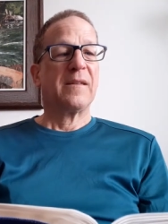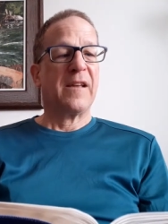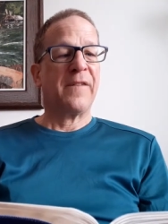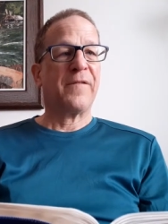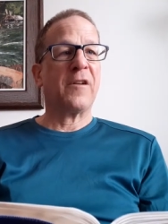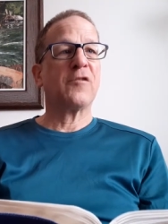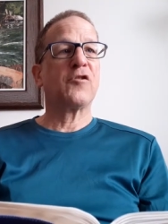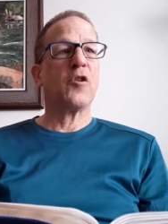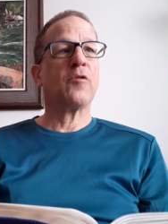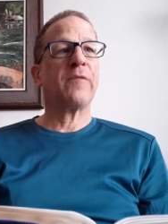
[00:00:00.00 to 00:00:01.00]
if there is
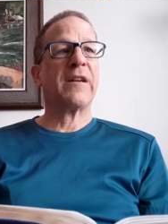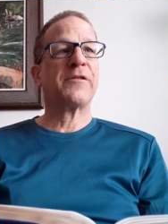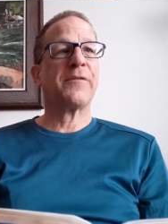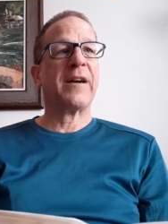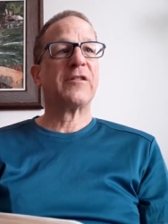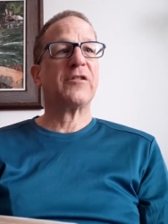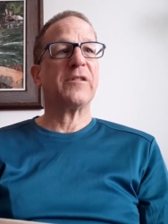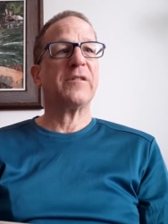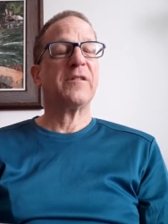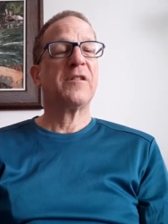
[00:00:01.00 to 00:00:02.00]
no
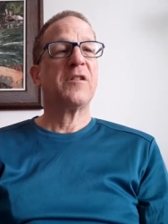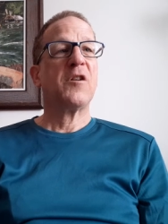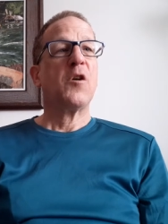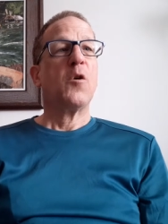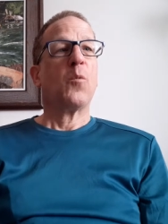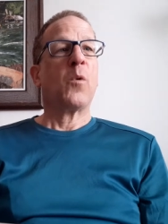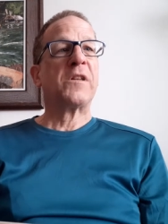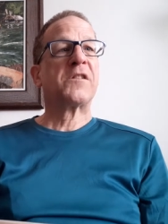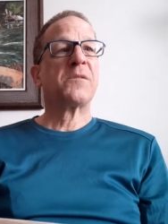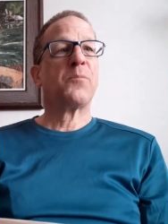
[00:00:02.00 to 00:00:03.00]
resurrection?
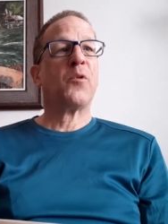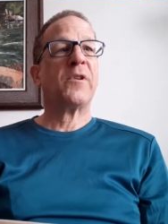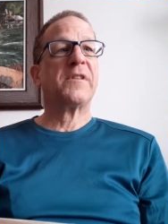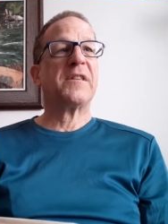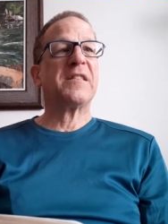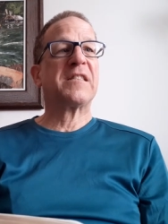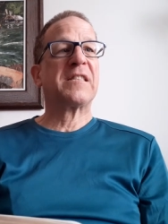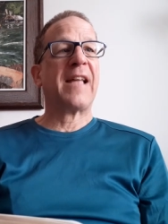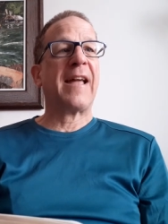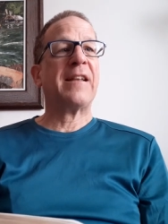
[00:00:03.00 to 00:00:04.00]
What's the point in
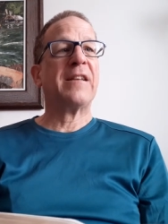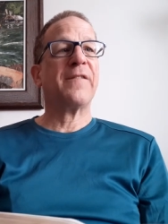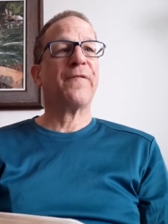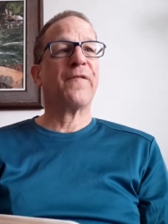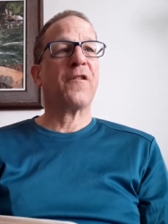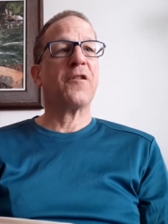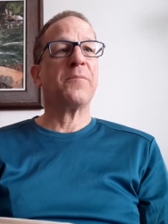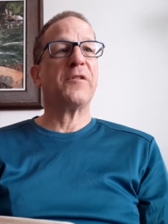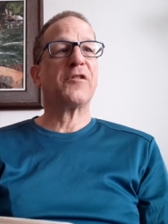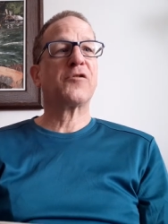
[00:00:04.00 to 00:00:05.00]
standing
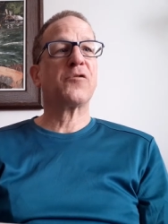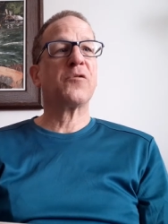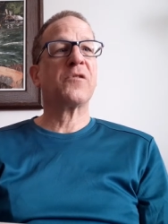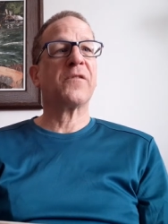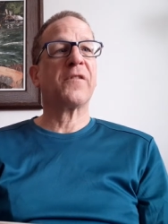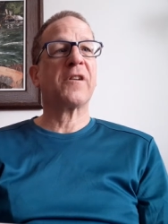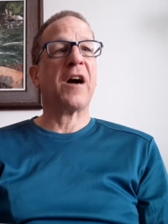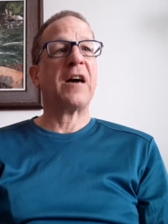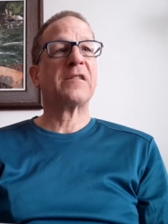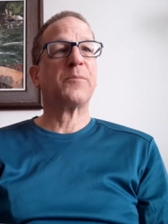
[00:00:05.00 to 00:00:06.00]
firm in the truth of the
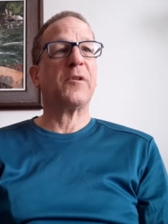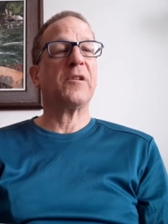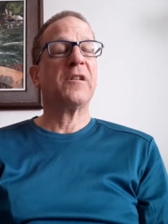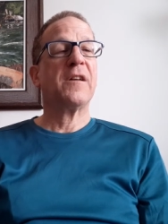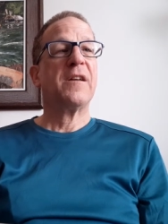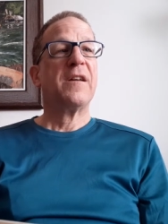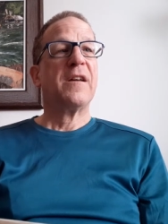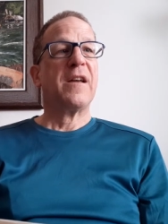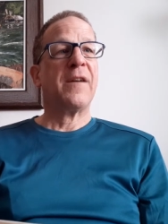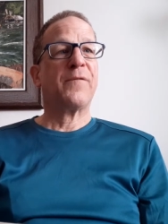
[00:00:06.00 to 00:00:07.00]
gospel
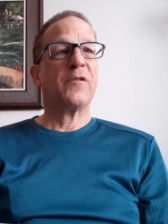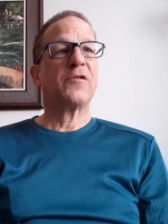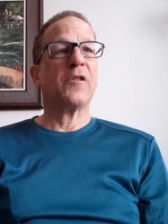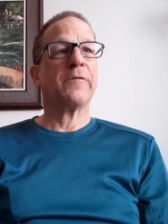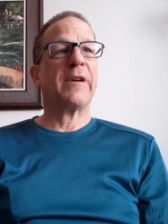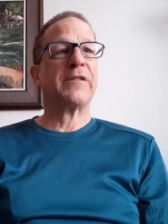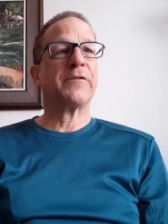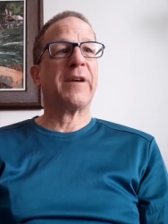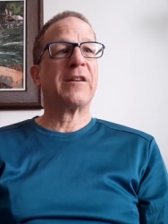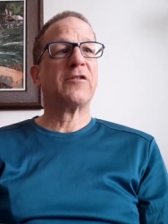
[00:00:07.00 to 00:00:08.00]
if there's no
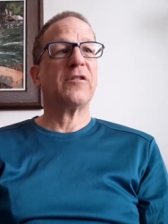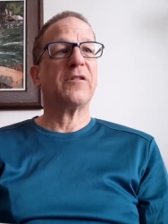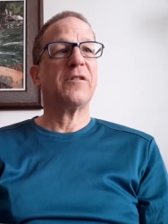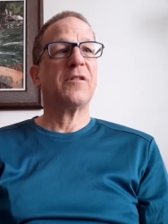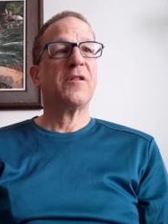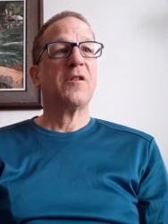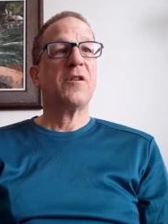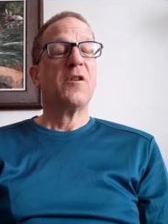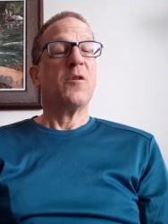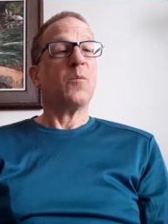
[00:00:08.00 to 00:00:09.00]
resurrection?
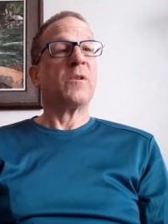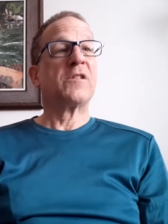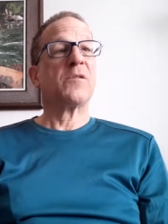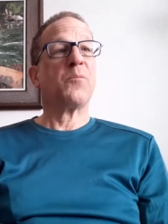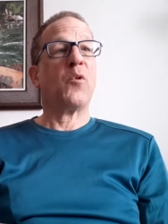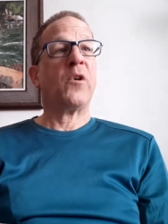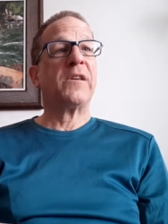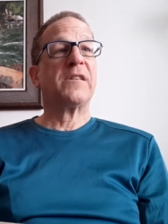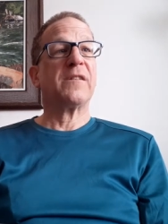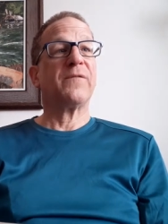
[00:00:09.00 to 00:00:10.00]
What's the
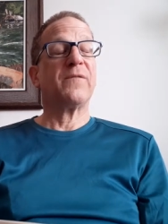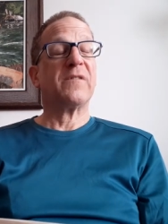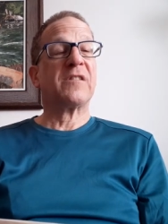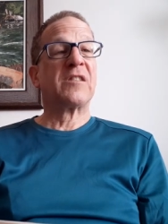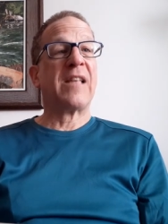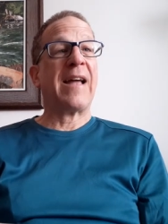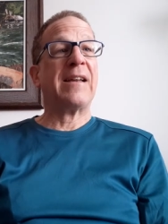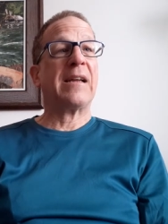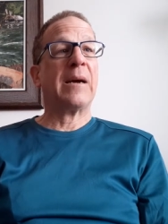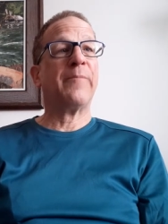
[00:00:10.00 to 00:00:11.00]
point of
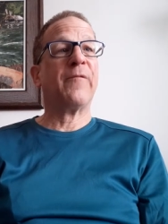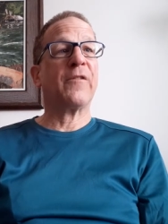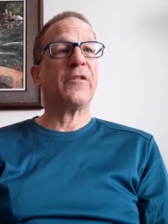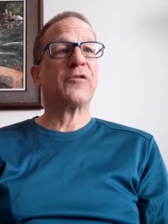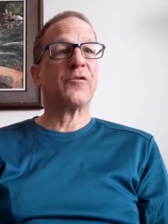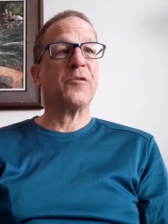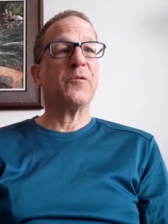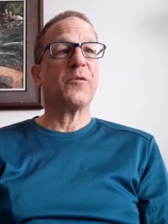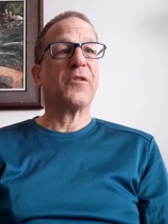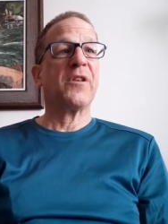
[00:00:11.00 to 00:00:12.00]
standing up for the
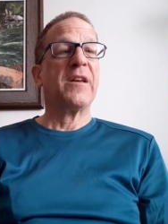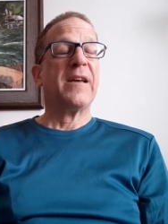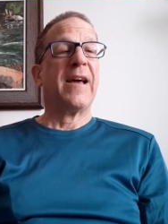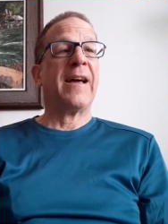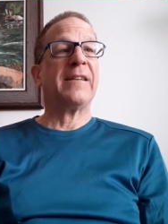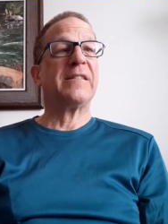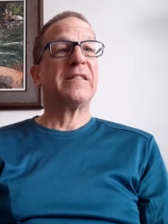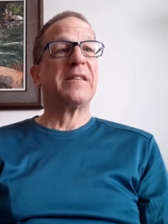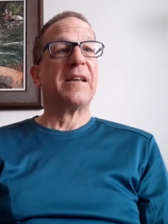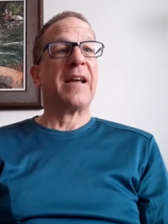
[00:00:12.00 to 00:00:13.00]
truth
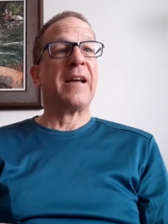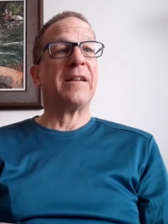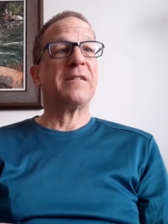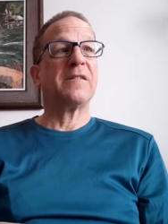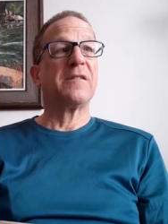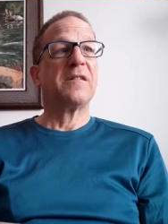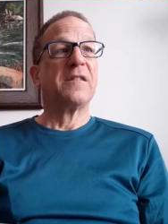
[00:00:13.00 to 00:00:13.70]
and, and